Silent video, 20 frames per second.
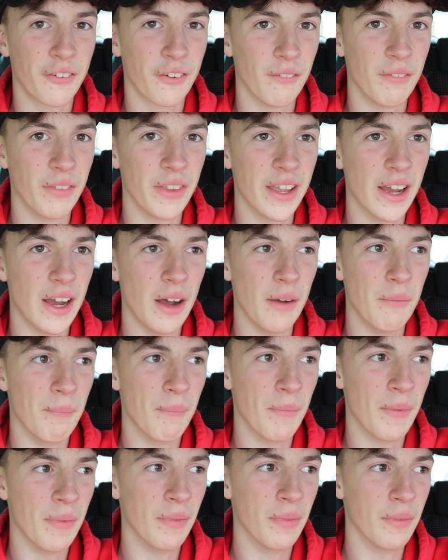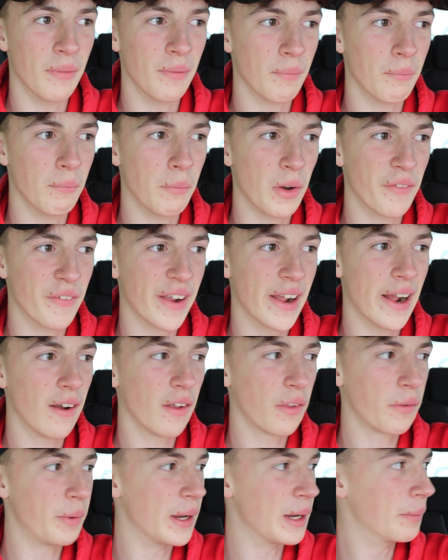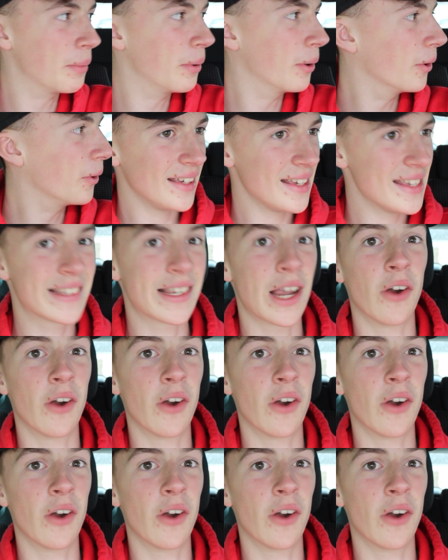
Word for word: from the um, moving house people is